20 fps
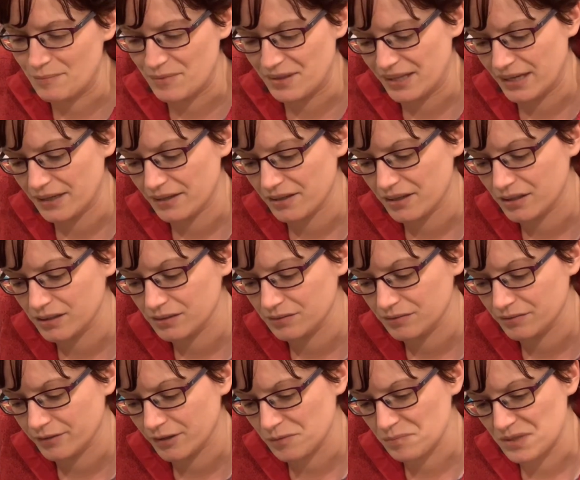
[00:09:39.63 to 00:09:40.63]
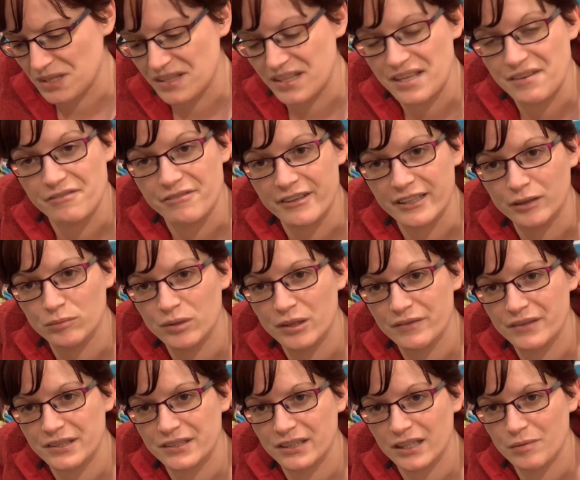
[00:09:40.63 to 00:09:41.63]
That forms a thin film over
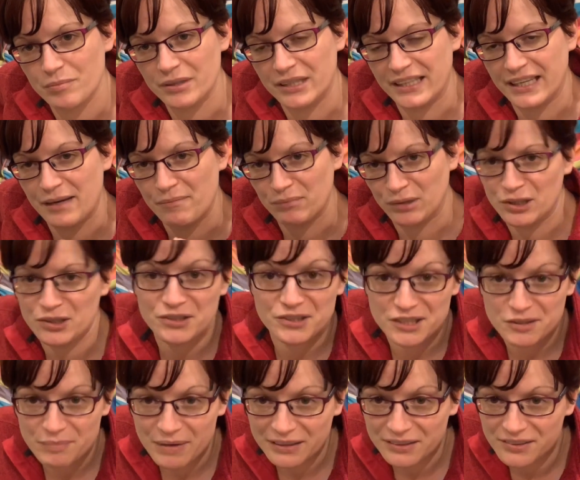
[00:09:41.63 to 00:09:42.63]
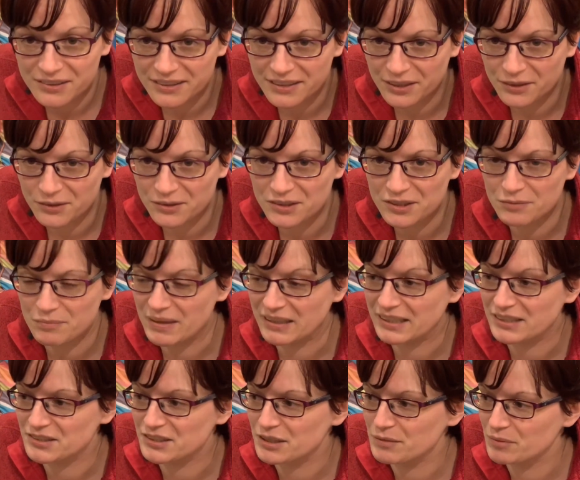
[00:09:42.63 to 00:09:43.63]
the top and again blocks the smell so they don't smell
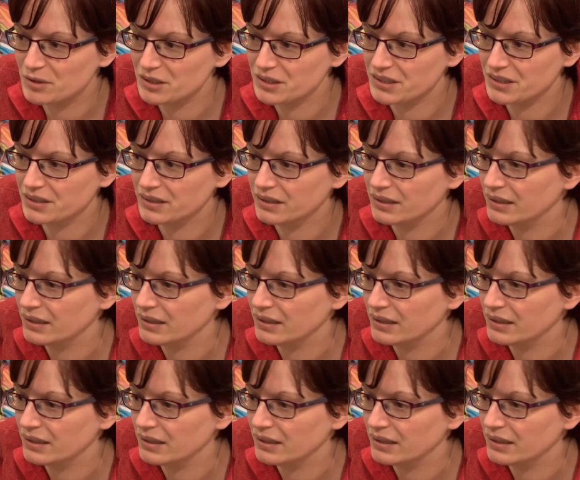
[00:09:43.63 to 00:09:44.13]
it too much.